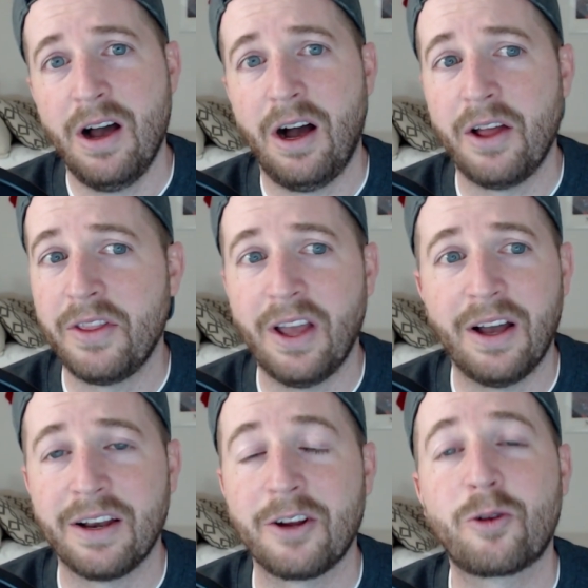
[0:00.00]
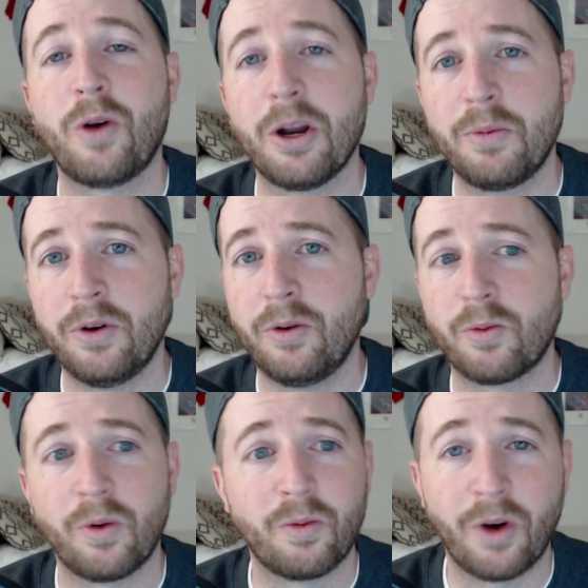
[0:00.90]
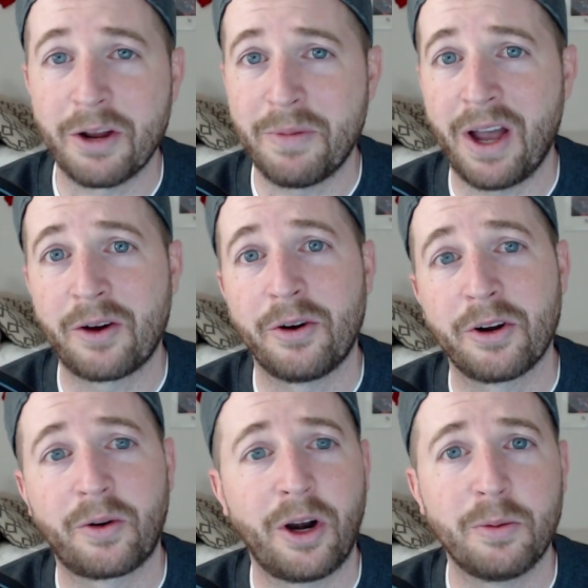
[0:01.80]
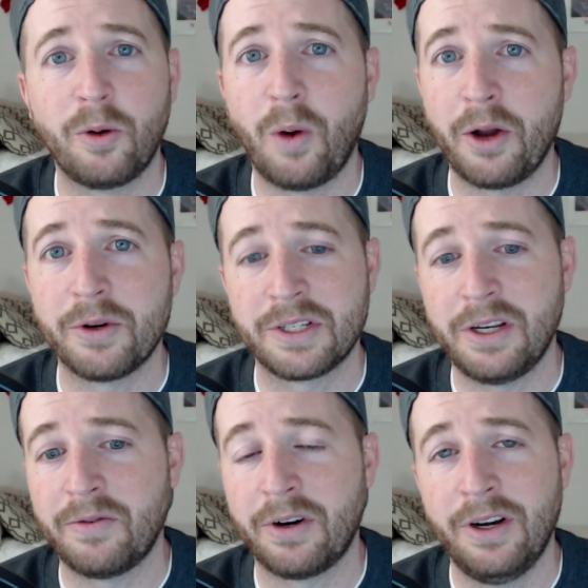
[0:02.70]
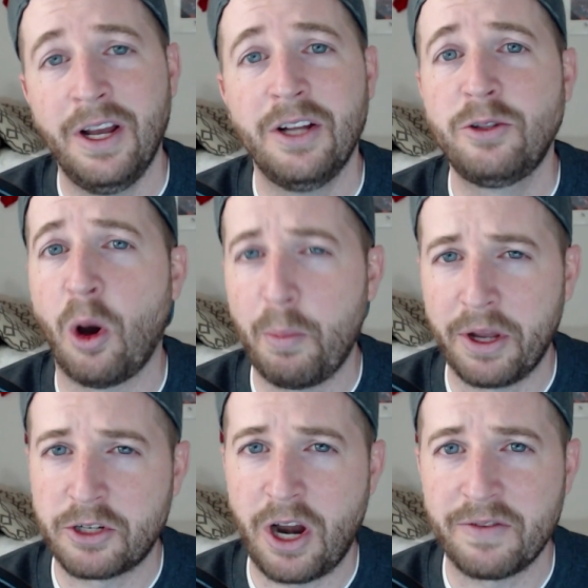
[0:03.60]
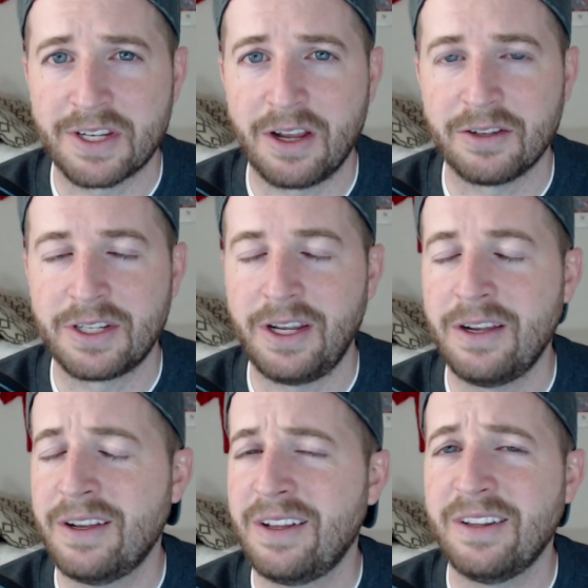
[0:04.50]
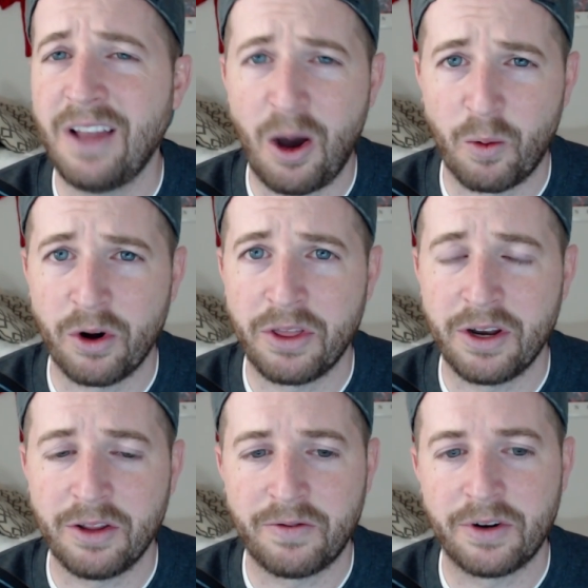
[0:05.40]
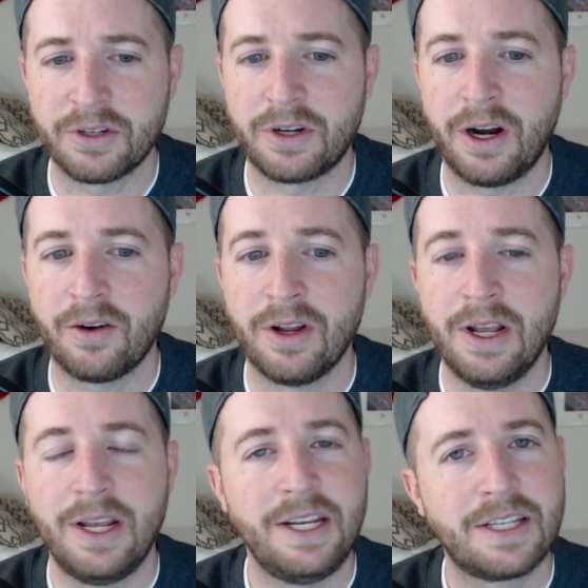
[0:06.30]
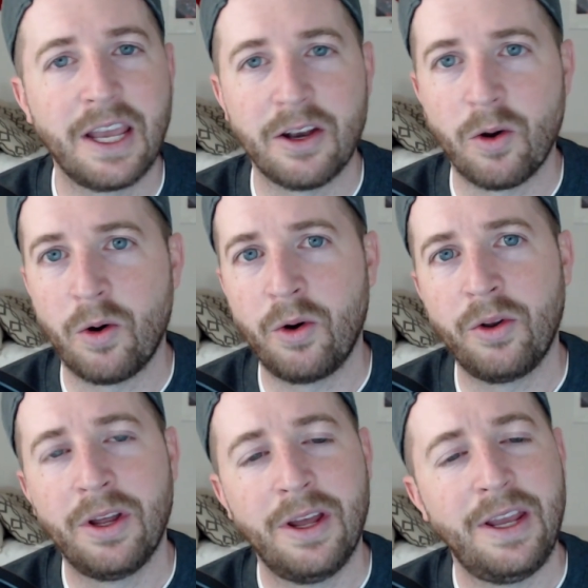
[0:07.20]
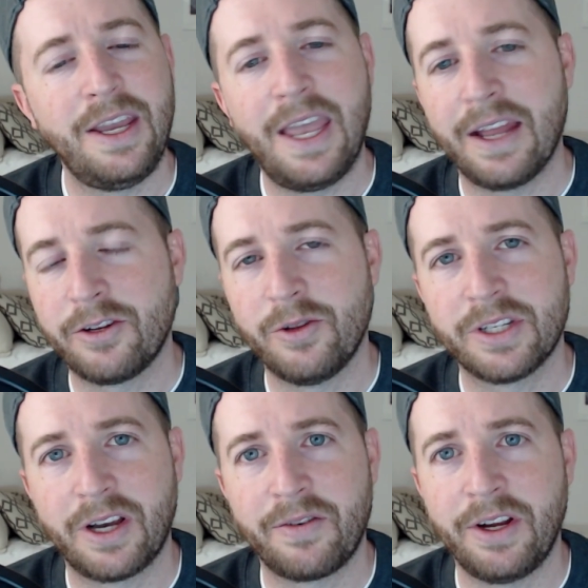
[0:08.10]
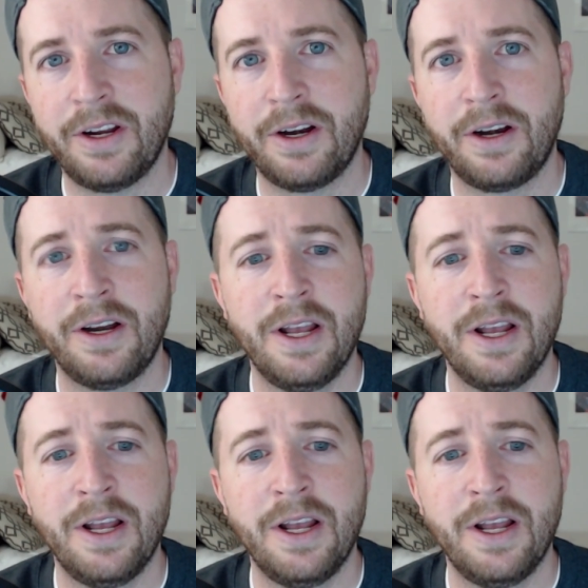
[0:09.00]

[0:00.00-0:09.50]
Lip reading: on an incredible running back or an incredible wide receiver. Don't pick Travis Kelce. Not worth it in the first round. He's getting old. He can't do this every year.